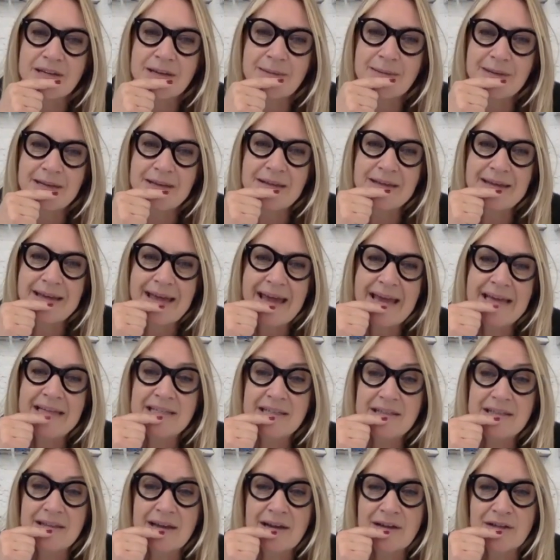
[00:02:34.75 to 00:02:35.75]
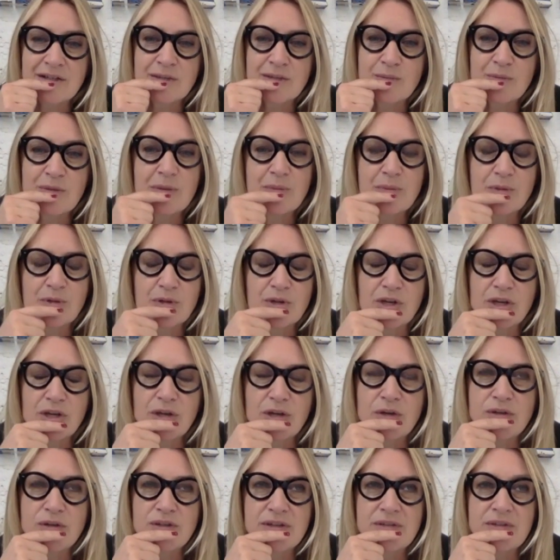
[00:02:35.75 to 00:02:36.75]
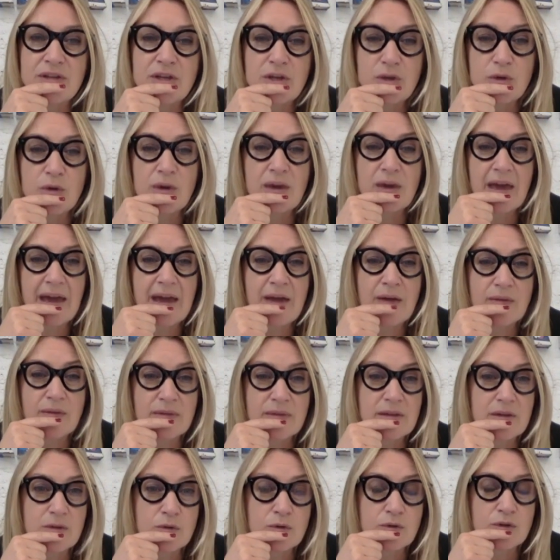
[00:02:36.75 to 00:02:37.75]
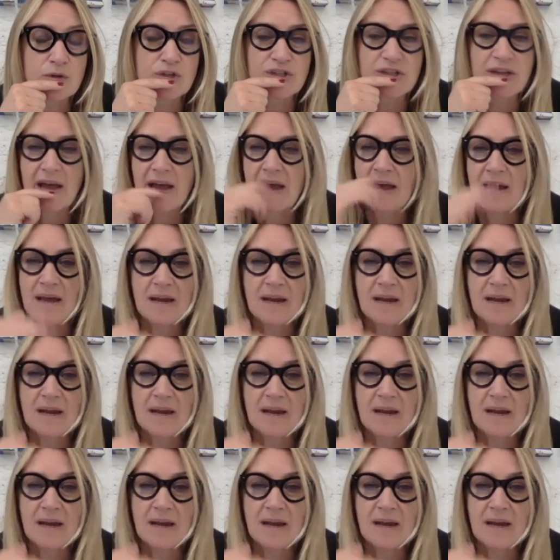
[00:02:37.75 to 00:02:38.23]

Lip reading: I mean, I think 80,000 people queued in the UK on the launch day,